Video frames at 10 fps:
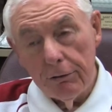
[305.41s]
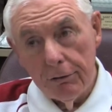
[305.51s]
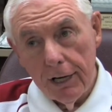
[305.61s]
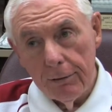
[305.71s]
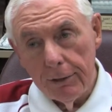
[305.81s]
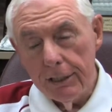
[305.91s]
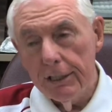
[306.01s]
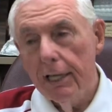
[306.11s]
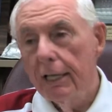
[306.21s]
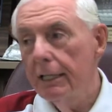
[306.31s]
families
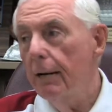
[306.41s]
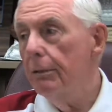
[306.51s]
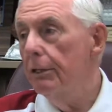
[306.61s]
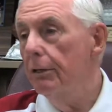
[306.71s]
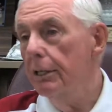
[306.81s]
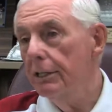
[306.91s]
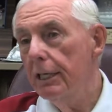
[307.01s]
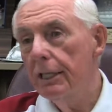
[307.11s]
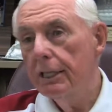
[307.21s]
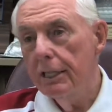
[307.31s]
the opportunity to
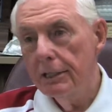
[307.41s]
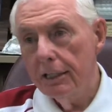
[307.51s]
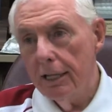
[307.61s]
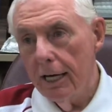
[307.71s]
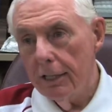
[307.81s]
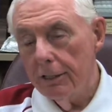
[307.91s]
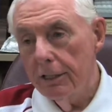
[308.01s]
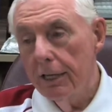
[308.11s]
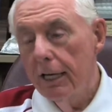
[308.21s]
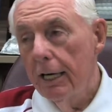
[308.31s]
send their kids to college.
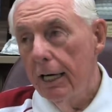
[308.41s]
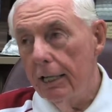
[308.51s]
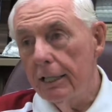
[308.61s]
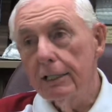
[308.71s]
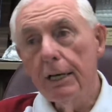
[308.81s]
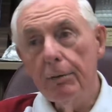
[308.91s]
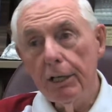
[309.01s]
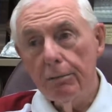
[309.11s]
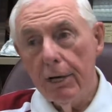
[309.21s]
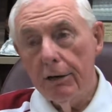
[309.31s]
At that time, I
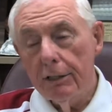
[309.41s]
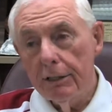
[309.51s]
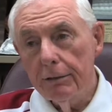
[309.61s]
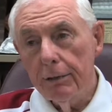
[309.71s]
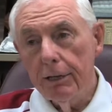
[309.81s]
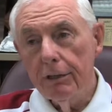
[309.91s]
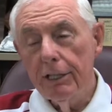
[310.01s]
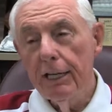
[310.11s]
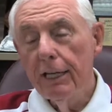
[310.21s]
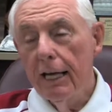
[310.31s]
got married to
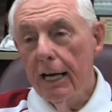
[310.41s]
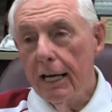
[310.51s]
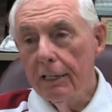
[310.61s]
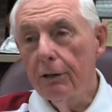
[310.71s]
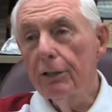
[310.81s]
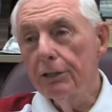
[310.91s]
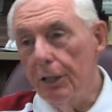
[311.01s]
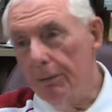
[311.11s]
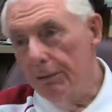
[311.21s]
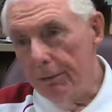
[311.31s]
Mary, and also
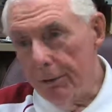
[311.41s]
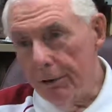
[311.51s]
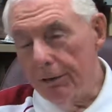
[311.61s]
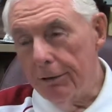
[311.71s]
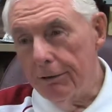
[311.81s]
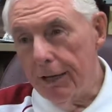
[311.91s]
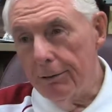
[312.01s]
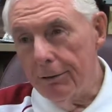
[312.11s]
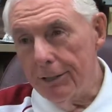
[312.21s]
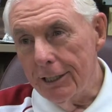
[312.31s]
coming from an immigrant
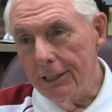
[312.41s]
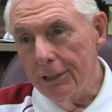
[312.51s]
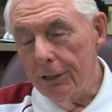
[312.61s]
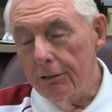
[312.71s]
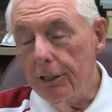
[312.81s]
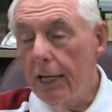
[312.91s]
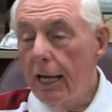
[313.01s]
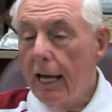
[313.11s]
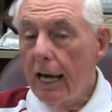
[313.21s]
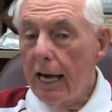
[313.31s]
family with 6 children,
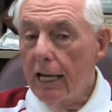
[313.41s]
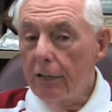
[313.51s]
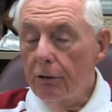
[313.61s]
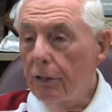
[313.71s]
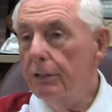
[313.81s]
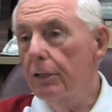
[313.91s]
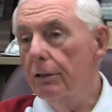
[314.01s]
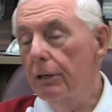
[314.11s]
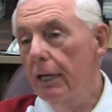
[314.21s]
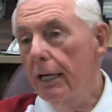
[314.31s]
and
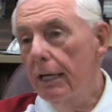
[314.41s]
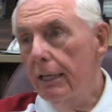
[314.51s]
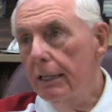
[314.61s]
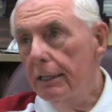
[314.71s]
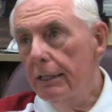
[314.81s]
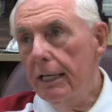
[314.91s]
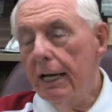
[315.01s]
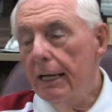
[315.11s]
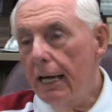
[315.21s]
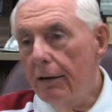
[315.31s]
also did
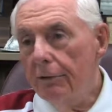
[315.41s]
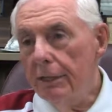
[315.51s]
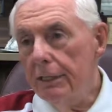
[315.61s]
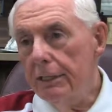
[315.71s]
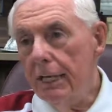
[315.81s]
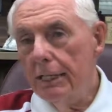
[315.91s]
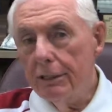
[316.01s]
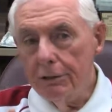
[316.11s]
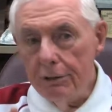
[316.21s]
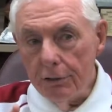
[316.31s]
not have the
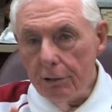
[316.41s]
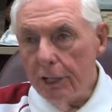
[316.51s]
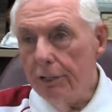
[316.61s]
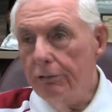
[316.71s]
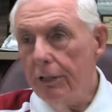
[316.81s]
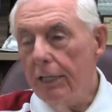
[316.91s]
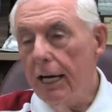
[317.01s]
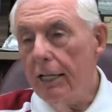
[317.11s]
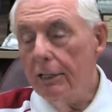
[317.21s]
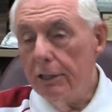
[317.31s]
solid direction for
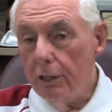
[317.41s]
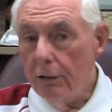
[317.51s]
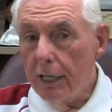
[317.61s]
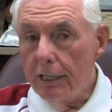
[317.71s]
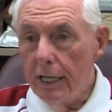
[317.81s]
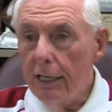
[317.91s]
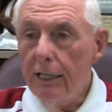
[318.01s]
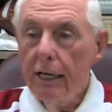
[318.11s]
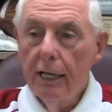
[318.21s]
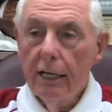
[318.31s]
college, so that they
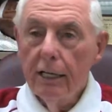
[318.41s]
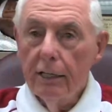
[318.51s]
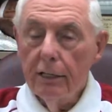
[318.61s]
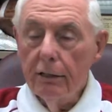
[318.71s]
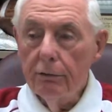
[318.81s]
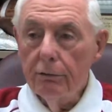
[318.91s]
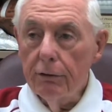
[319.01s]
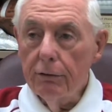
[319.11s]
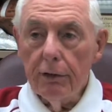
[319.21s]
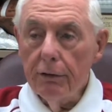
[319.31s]

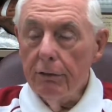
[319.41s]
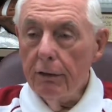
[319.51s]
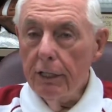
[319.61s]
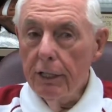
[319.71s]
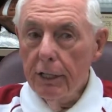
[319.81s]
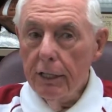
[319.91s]
were very, very